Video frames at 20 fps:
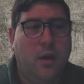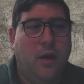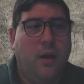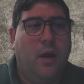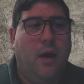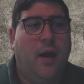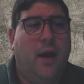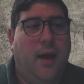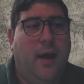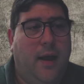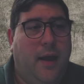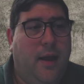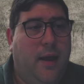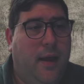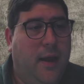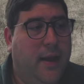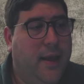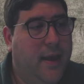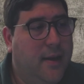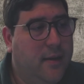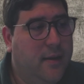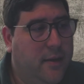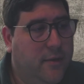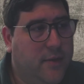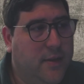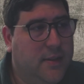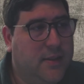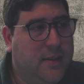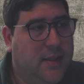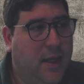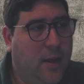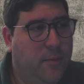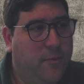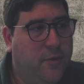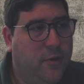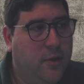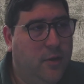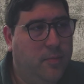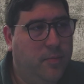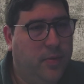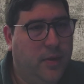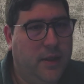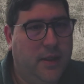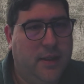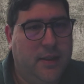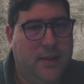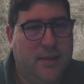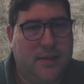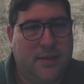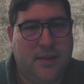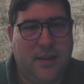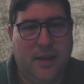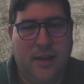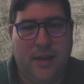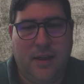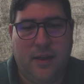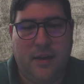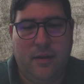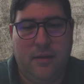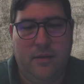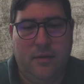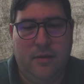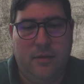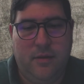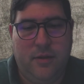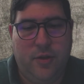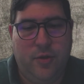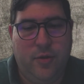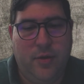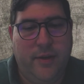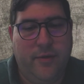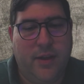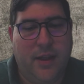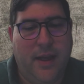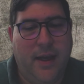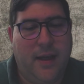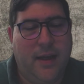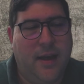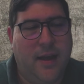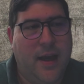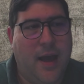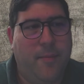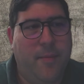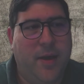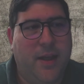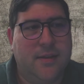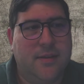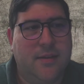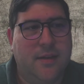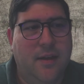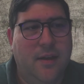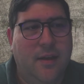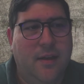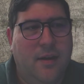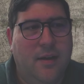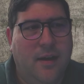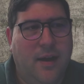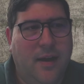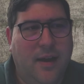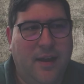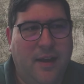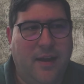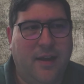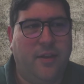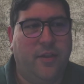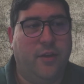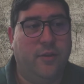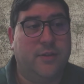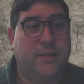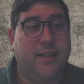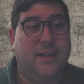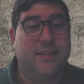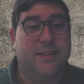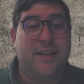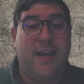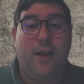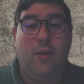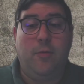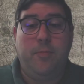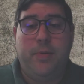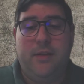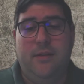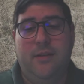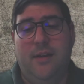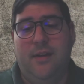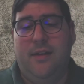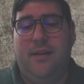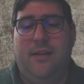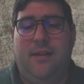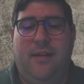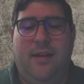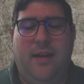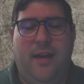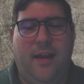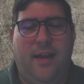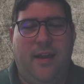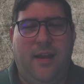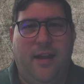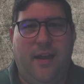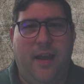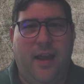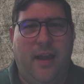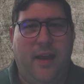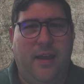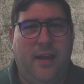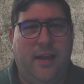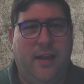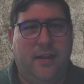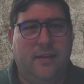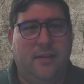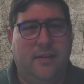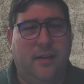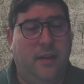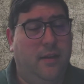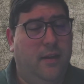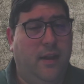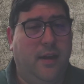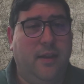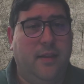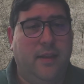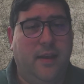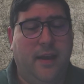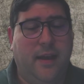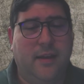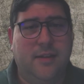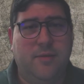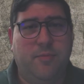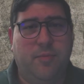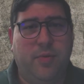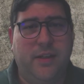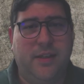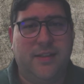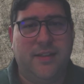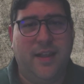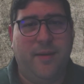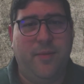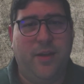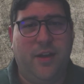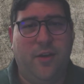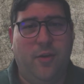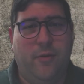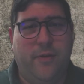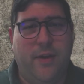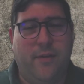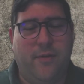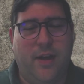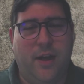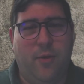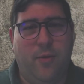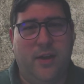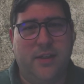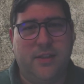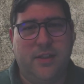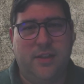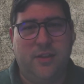again, if this is helpful, please do leave a like, comment. Those things help. And anything else, please let me know if you have any questions